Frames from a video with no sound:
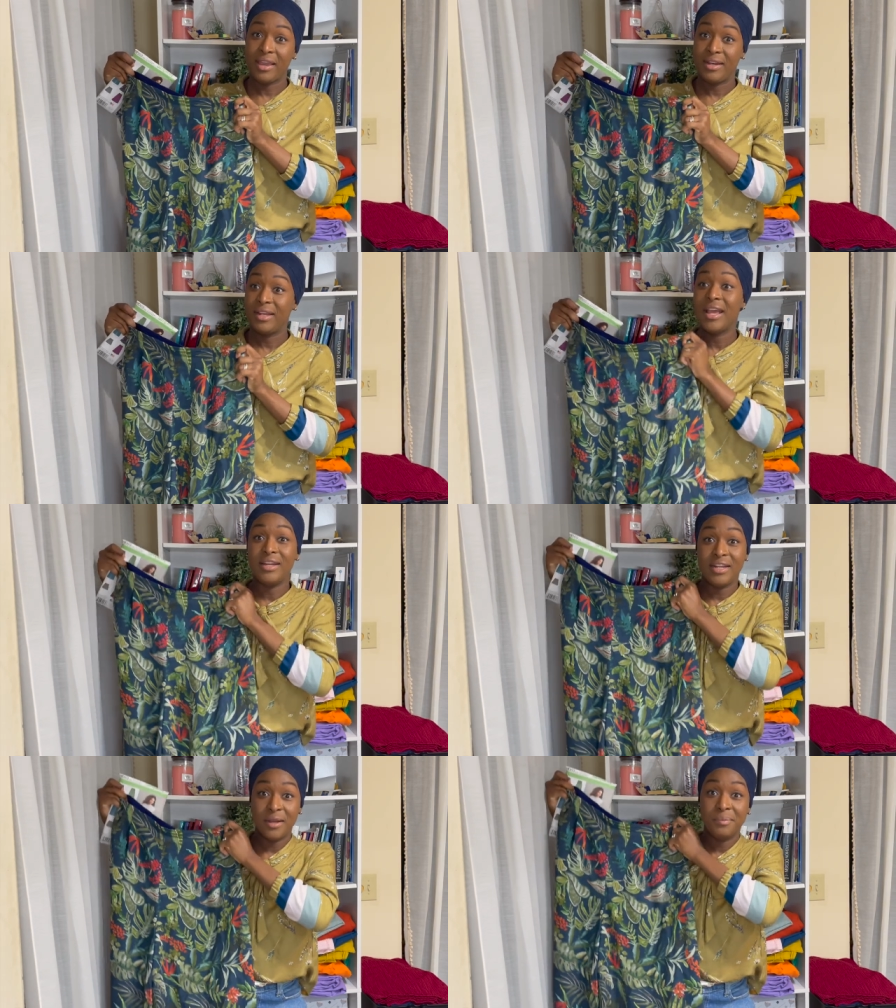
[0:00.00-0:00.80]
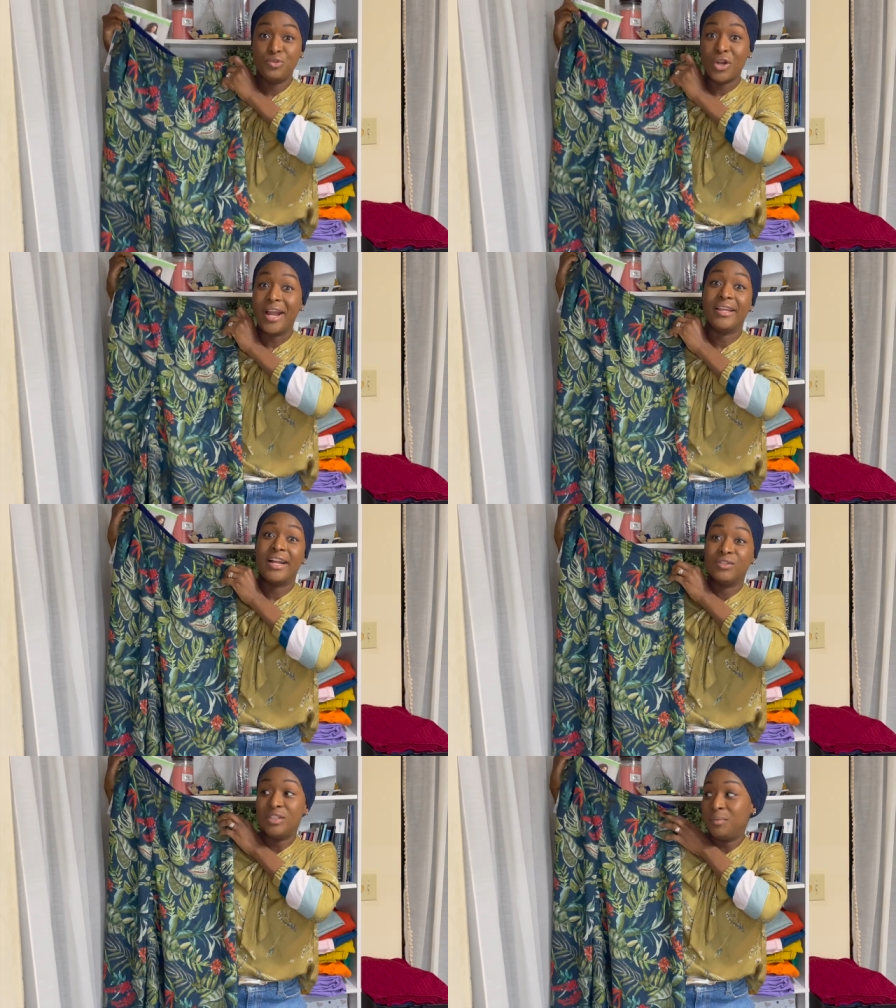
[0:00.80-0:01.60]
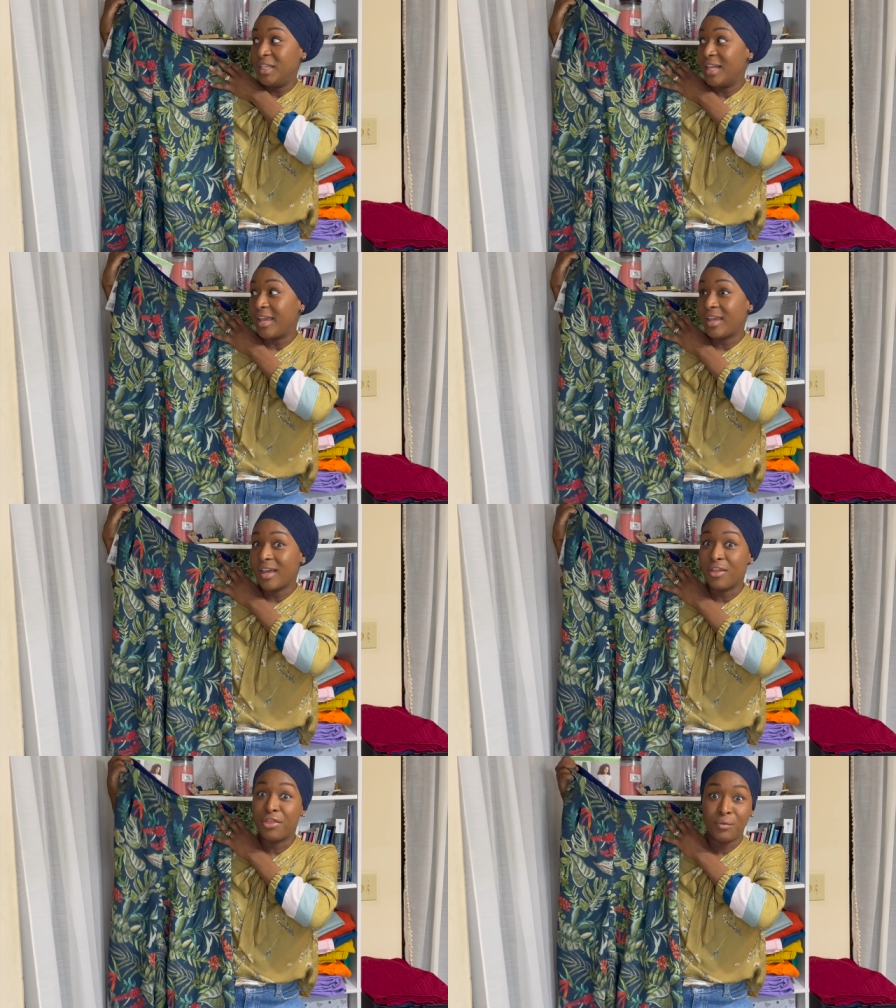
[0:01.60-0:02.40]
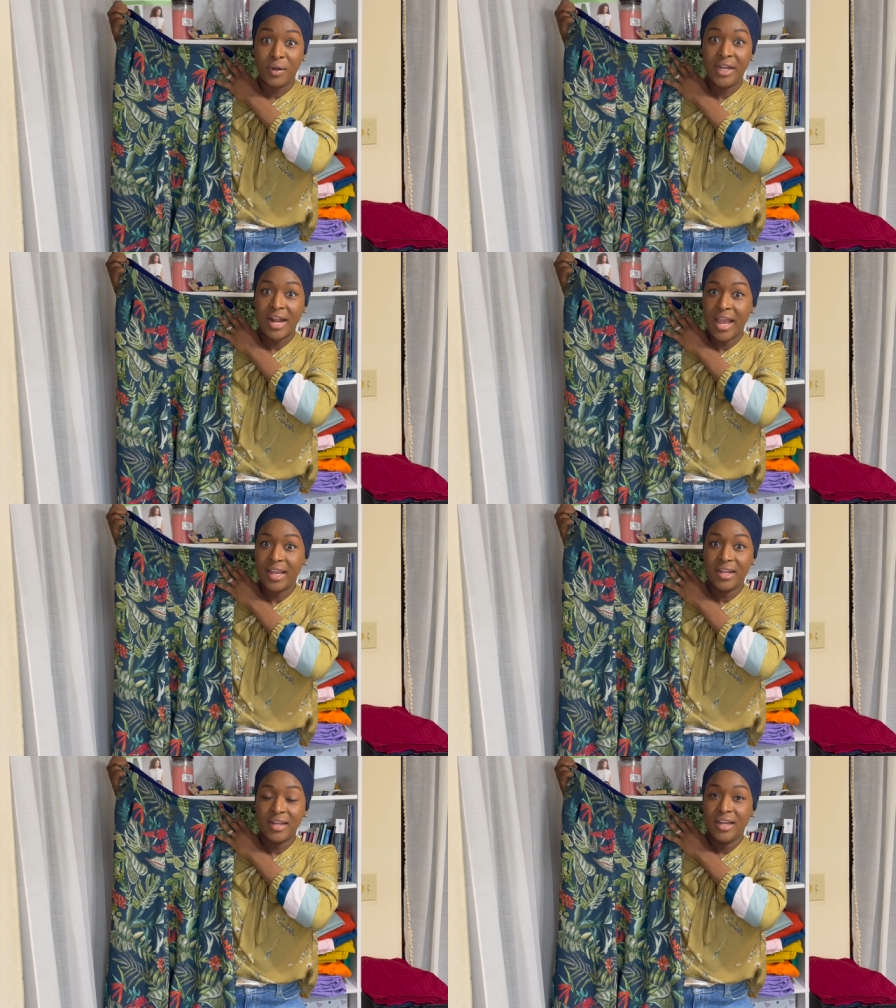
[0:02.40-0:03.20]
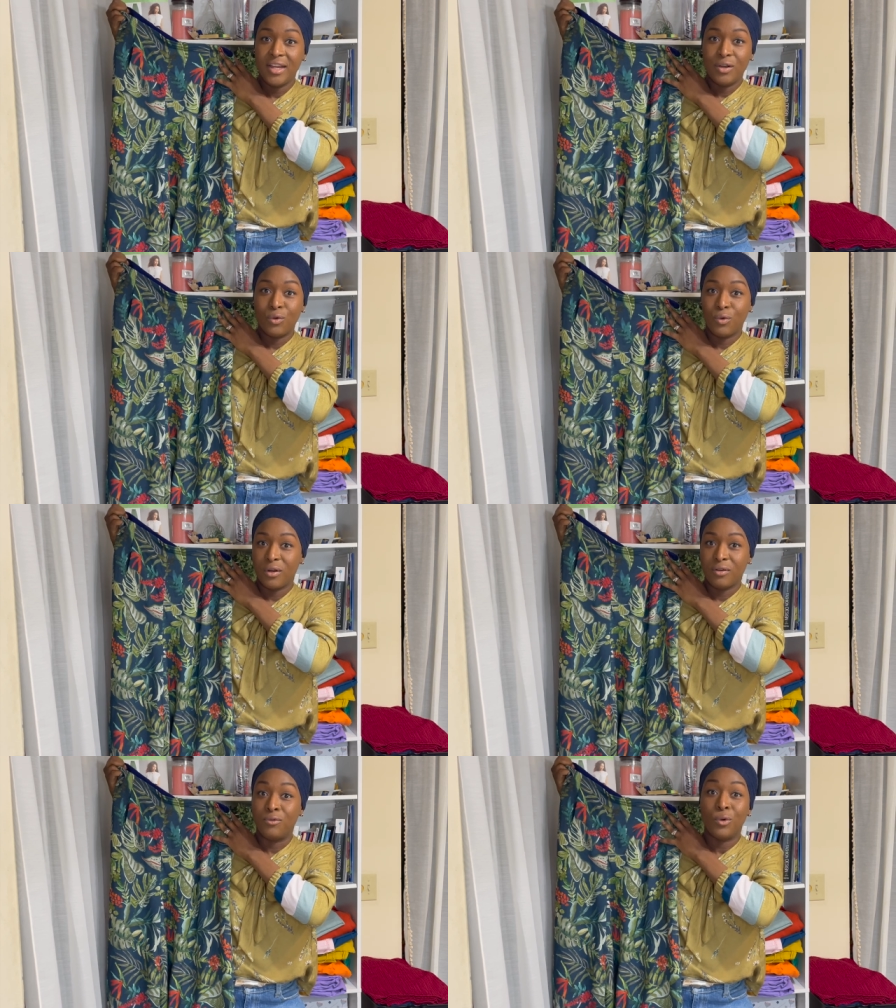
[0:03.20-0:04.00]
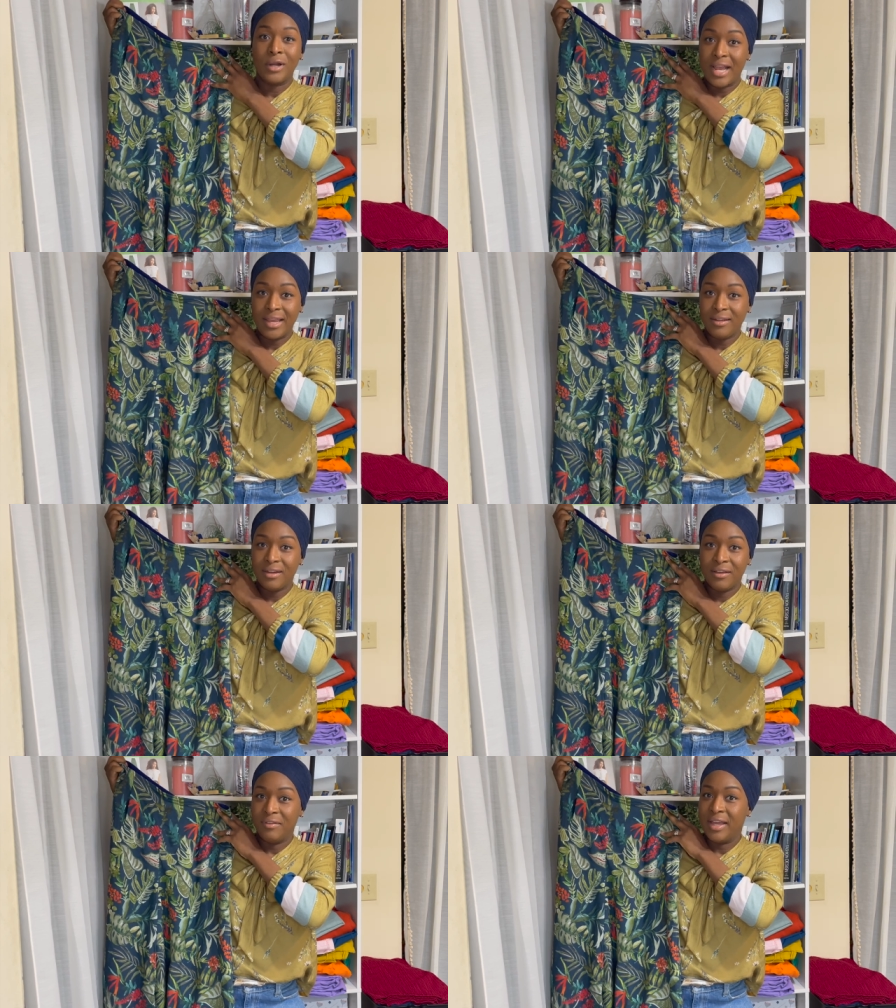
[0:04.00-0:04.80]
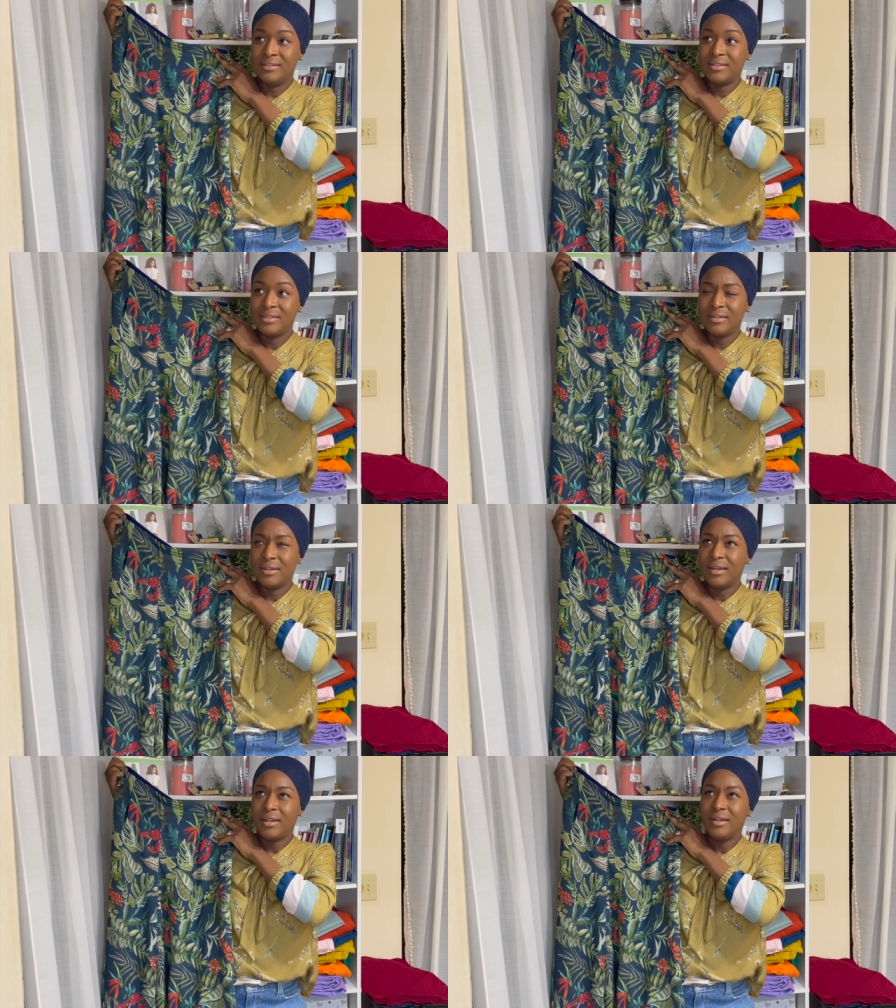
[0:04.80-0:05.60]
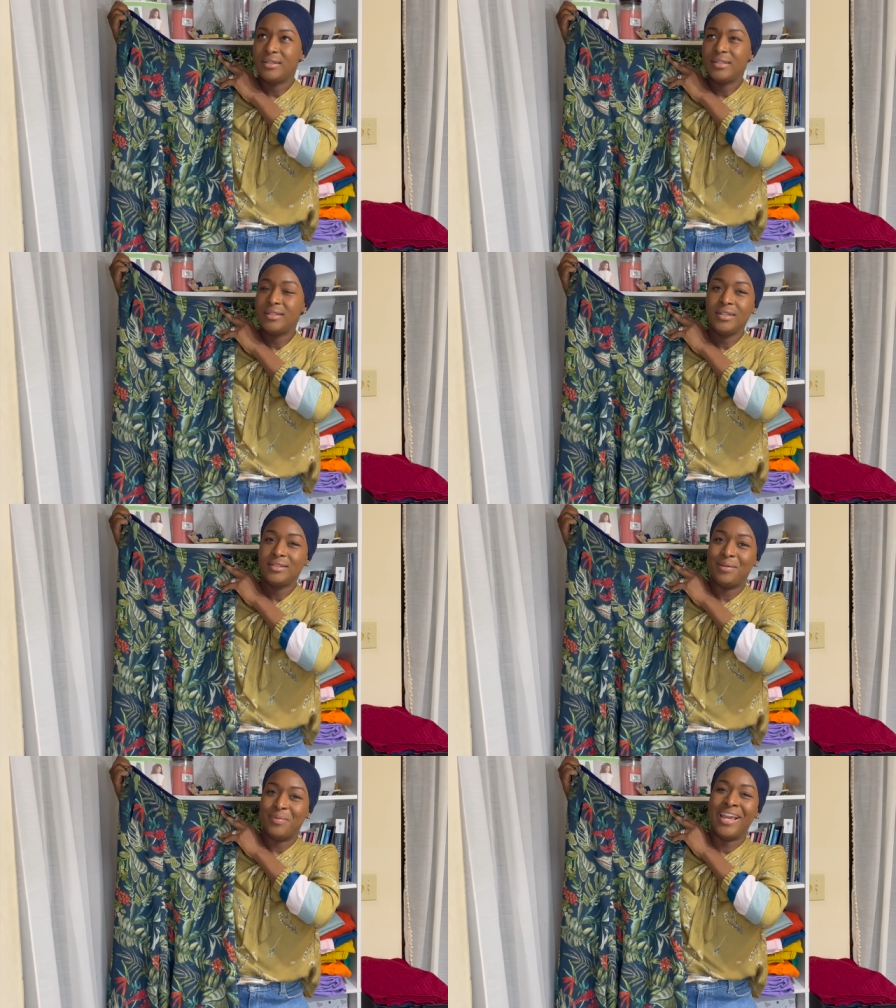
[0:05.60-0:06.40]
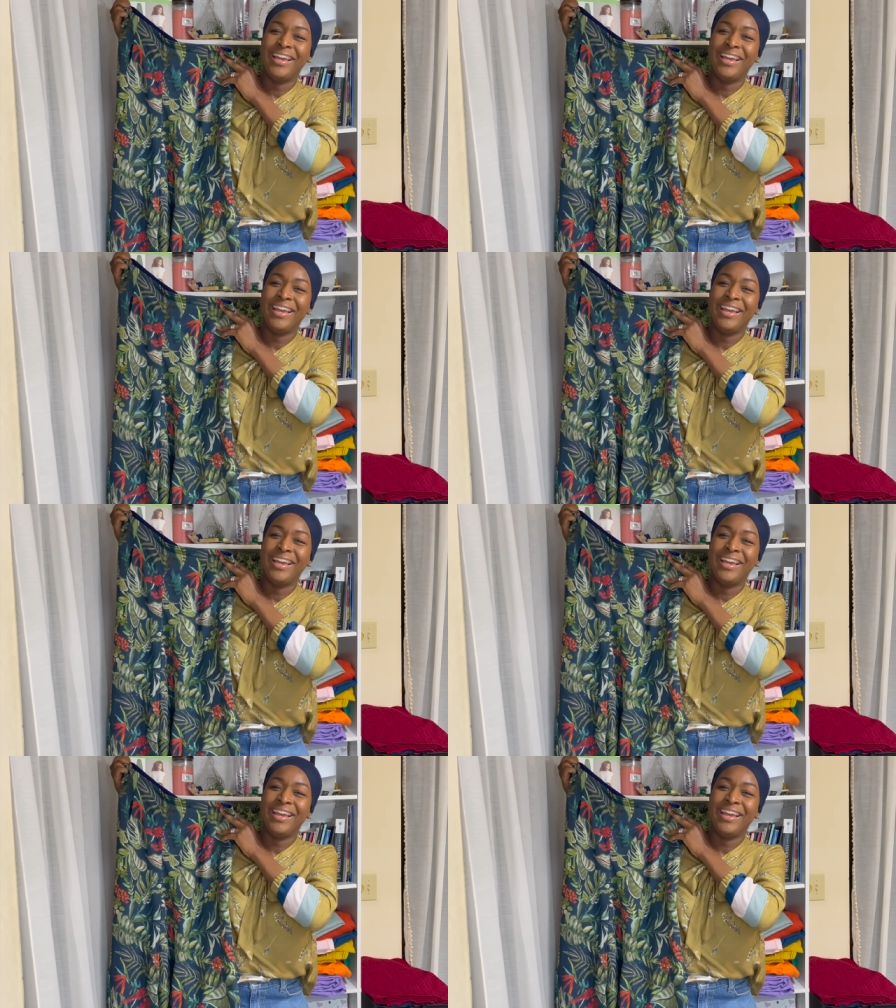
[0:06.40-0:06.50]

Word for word: And it ended up dragging out to be like a three night or four night event and it didn't need to be.